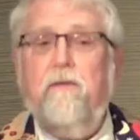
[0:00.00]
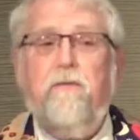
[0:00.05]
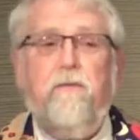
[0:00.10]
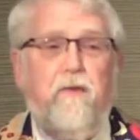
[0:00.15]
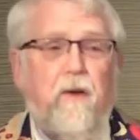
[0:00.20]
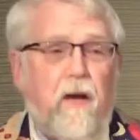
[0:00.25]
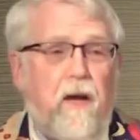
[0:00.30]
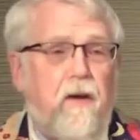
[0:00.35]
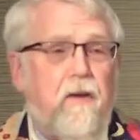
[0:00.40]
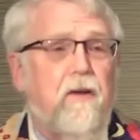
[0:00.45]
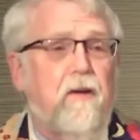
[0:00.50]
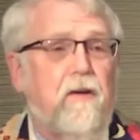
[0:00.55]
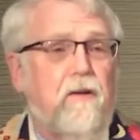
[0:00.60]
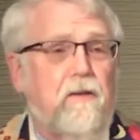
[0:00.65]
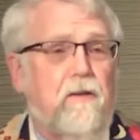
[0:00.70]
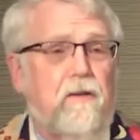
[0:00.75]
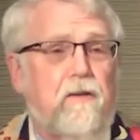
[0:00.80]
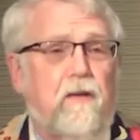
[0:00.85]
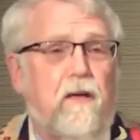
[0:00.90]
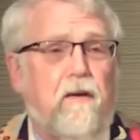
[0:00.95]

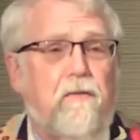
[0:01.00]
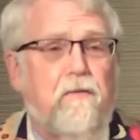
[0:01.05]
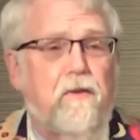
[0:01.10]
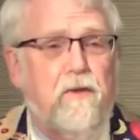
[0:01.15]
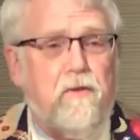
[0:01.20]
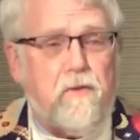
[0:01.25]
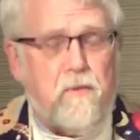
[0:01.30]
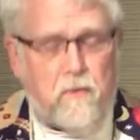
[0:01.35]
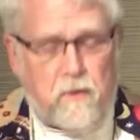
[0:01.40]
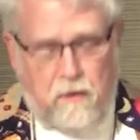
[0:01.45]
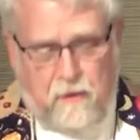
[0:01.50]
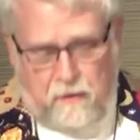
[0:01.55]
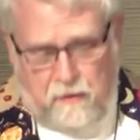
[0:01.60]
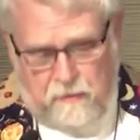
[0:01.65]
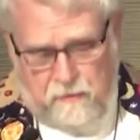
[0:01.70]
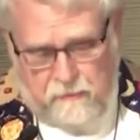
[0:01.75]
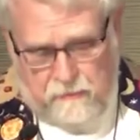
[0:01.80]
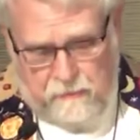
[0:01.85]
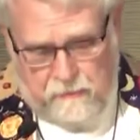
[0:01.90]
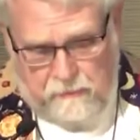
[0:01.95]
failures of this
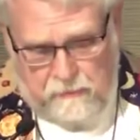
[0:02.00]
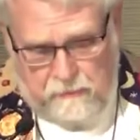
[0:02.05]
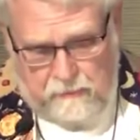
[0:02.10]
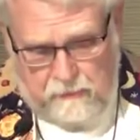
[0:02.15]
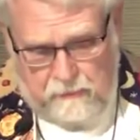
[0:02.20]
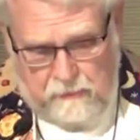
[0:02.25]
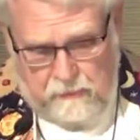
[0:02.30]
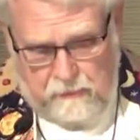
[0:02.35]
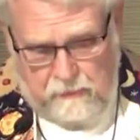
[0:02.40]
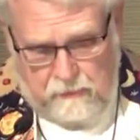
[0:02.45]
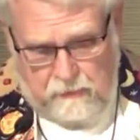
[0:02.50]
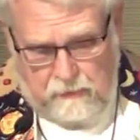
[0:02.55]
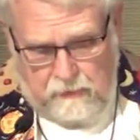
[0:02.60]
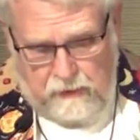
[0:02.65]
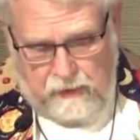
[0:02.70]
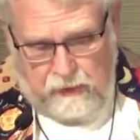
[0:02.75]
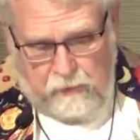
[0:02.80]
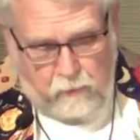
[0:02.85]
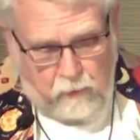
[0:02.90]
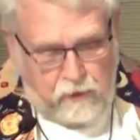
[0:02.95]
world.
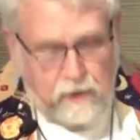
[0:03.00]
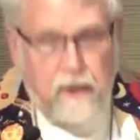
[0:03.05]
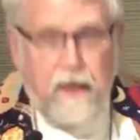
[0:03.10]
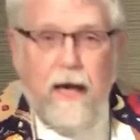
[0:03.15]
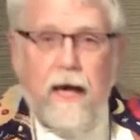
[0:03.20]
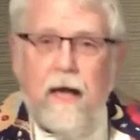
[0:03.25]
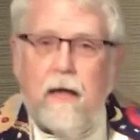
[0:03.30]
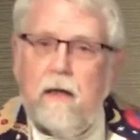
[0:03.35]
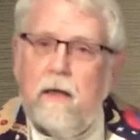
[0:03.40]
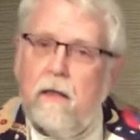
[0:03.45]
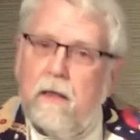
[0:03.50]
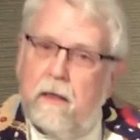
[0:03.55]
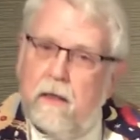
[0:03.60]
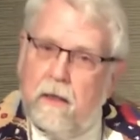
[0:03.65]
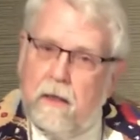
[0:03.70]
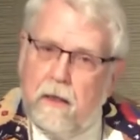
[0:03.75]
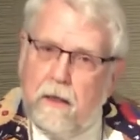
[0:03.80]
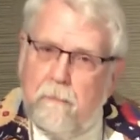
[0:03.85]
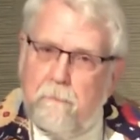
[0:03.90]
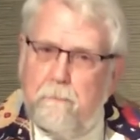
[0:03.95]
And with that,
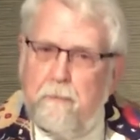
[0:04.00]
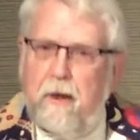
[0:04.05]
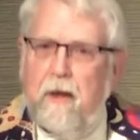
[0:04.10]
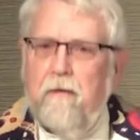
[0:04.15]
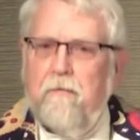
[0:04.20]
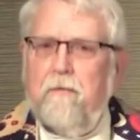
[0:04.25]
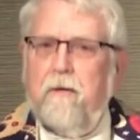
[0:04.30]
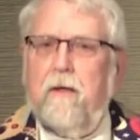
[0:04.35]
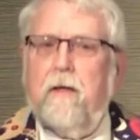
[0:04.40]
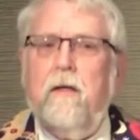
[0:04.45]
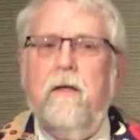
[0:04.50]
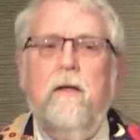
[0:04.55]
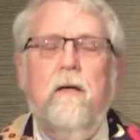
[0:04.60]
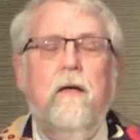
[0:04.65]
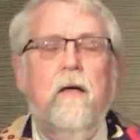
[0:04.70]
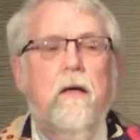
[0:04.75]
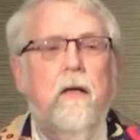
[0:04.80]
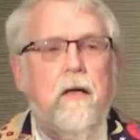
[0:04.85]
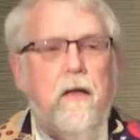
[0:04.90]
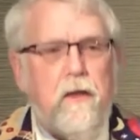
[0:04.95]
he pivoted,
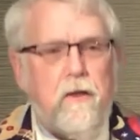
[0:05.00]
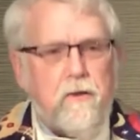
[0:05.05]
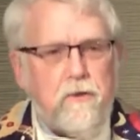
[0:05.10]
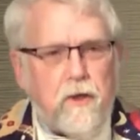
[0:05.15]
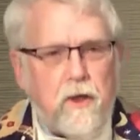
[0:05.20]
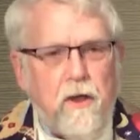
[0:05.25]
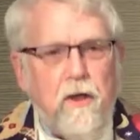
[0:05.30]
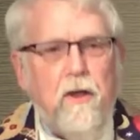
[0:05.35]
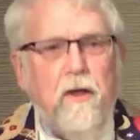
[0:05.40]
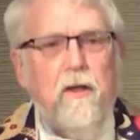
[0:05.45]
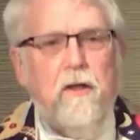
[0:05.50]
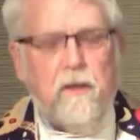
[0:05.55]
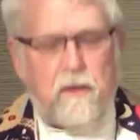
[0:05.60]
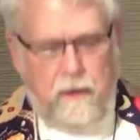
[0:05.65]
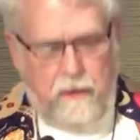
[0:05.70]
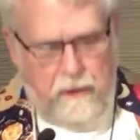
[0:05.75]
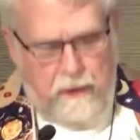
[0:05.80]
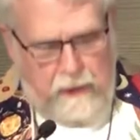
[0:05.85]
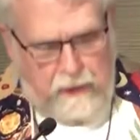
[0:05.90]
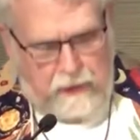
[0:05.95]
he
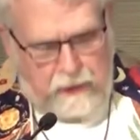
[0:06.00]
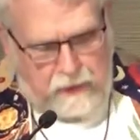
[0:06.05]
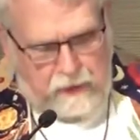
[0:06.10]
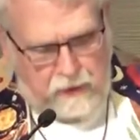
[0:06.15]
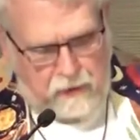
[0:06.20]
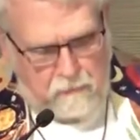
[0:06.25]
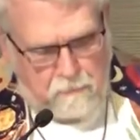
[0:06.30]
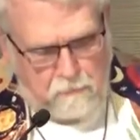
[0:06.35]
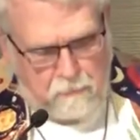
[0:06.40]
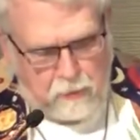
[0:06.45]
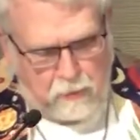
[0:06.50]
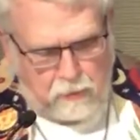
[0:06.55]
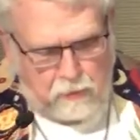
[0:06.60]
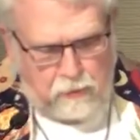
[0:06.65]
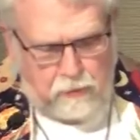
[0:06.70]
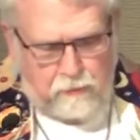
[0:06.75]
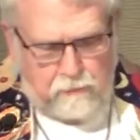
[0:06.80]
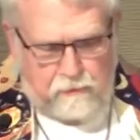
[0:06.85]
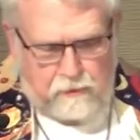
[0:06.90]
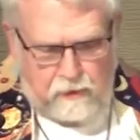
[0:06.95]
turned, and he
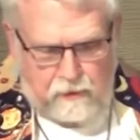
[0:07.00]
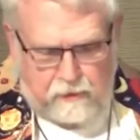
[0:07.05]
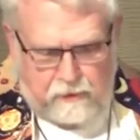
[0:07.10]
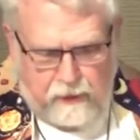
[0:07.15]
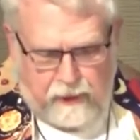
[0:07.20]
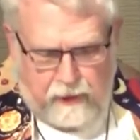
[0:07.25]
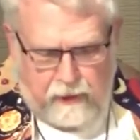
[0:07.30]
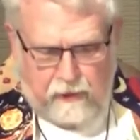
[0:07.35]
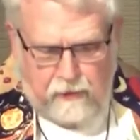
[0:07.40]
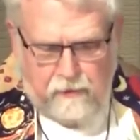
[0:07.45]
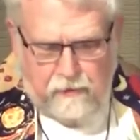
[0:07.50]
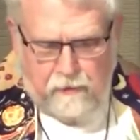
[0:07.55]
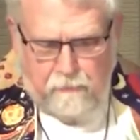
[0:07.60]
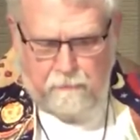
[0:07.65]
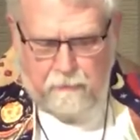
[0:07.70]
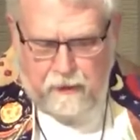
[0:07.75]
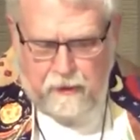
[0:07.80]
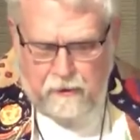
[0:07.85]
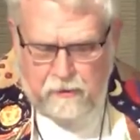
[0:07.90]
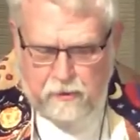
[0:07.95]
moved down the
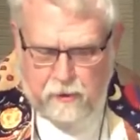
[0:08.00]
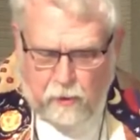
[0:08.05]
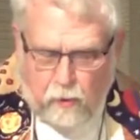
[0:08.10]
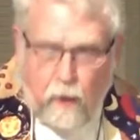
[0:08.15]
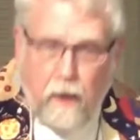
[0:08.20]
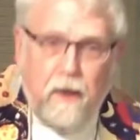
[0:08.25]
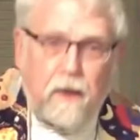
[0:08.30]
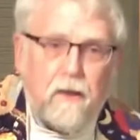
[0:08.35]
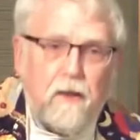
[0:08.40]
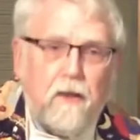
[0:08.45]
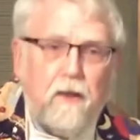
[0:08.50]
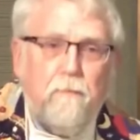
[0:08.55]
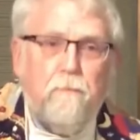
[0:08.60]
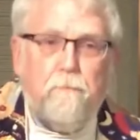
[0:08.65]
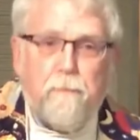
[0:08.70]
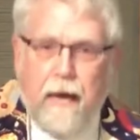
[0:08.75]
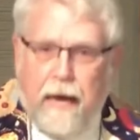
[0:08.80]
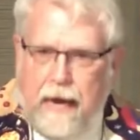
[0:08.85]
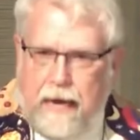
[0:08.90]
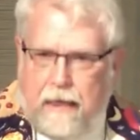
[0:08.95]
beach quickly
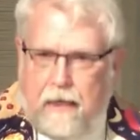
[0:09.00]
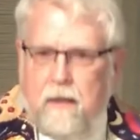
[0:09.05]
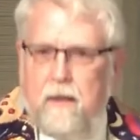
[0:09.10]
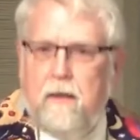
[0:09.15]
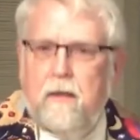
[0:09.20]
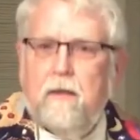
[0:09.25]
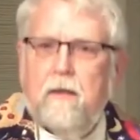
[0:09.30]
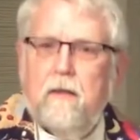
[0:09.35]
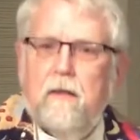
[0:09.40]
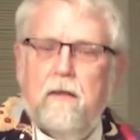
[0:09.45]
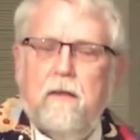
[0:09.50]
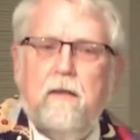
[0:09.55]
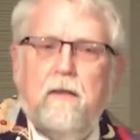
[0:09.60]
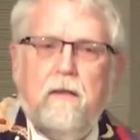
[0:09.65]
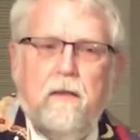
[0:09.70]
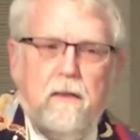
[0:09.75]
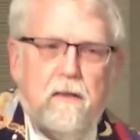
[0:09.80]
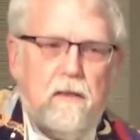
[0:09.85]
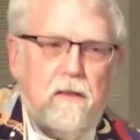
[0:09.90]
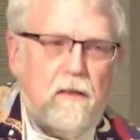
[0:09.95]
back
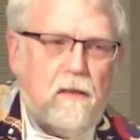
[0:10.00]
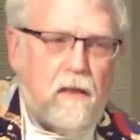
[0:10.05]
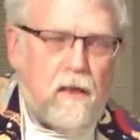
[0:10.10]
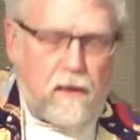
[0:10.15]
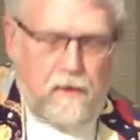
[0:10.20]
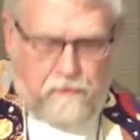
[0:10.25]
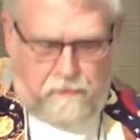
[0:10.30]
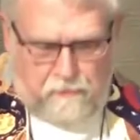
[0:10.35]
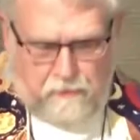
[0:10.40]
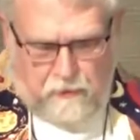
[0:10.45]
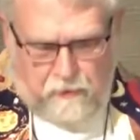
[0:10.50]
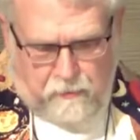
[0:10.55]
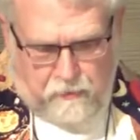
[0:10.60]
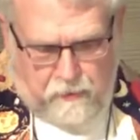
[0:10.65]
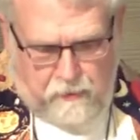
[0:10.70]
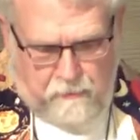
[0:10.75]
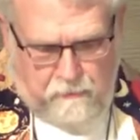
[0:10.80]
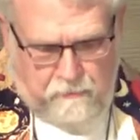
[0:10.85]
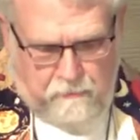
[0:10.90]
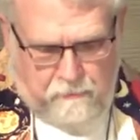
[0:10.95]
to the star
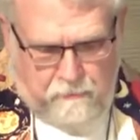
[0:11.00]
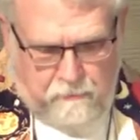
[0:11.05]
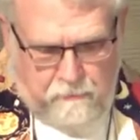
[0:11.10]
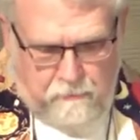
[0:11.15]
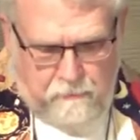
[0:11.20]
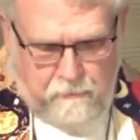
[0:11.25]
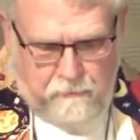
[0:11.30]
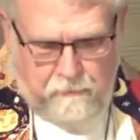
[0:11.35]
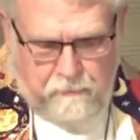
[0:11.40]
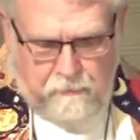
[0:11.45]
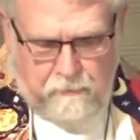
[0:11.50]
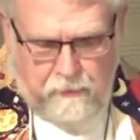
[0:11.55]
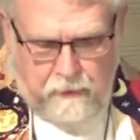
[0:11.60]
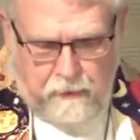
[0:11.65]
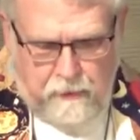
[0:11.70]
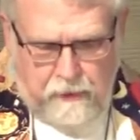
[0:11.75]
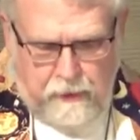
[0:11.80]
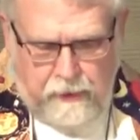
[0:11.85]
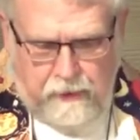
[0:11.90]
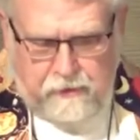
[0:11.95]
thrower.
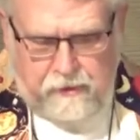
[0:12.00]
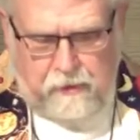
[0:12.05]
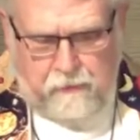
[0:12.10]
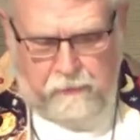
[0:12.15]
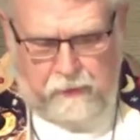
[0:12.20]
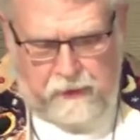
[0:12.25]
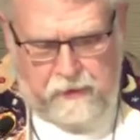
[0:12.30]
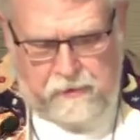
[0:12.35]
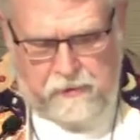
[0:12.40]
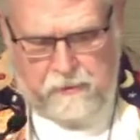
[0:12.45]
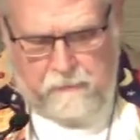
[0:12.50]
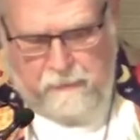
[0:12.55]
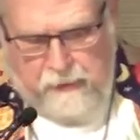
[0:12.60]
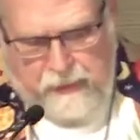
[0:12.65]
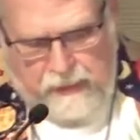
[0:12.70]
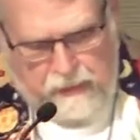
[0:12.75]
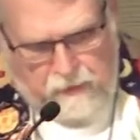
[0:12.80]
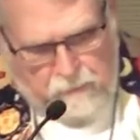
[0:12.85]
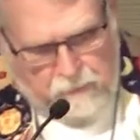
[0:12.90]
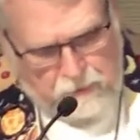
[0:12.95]
As he reached the
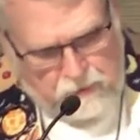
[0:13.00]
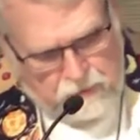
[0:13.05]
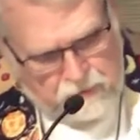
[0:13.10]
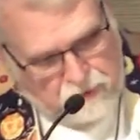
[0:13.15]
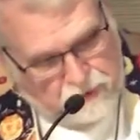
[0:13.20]
man with the